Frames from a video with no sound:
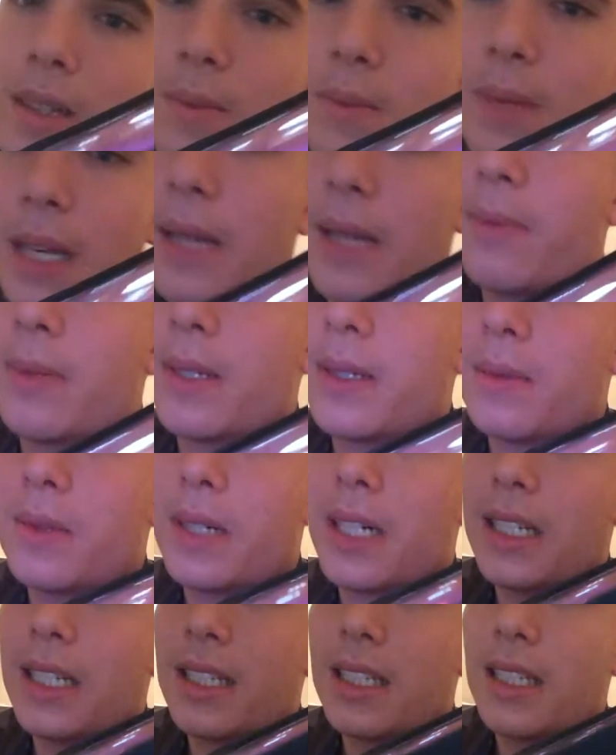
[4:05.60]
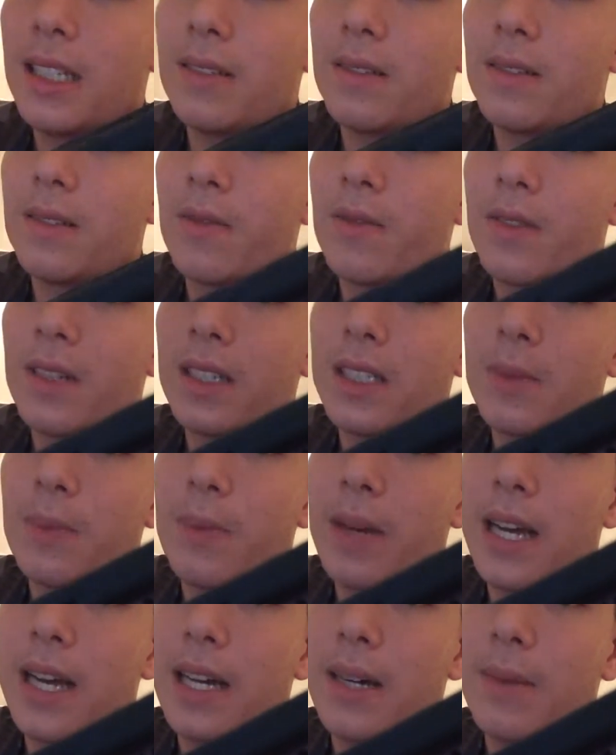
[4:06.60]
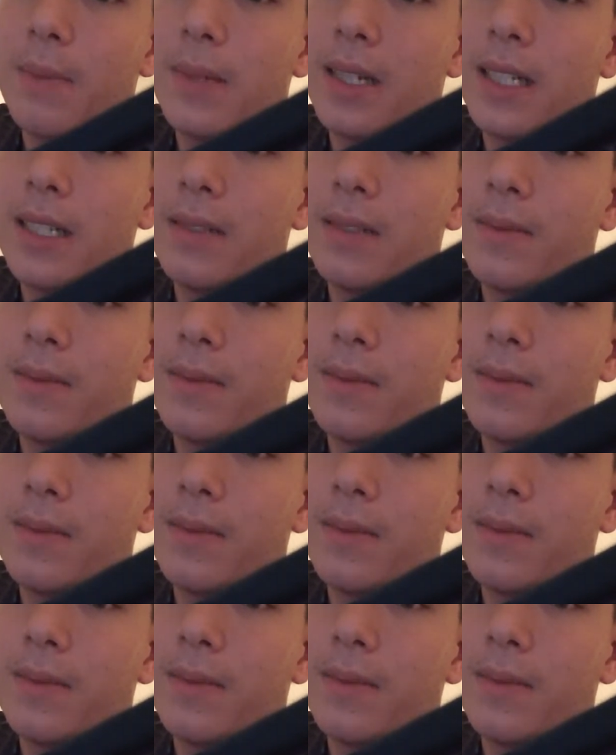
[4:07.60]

People want to for spam.